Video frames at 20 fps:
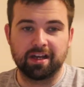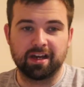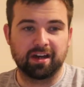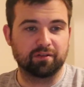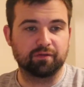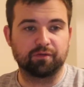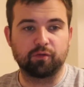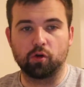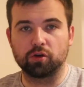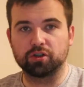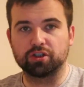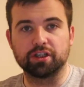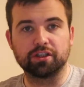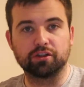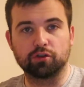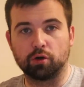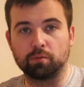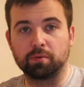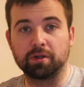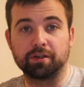And unfortunately
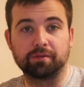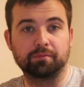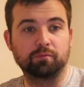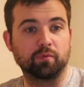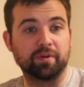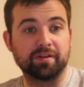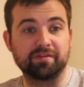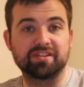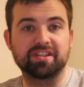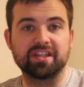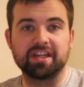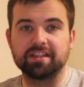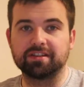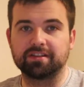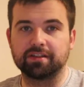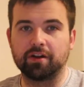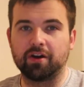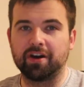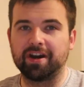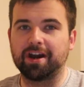Dublin, we've seen
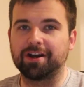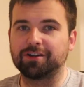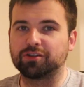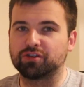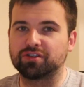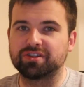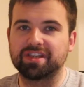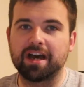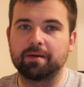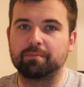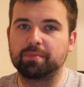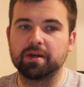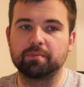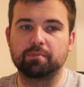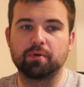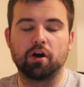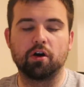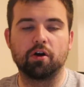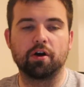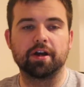tonight, are just that bit
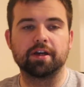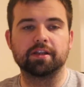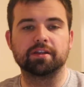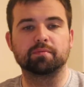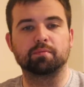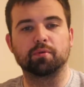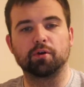behind.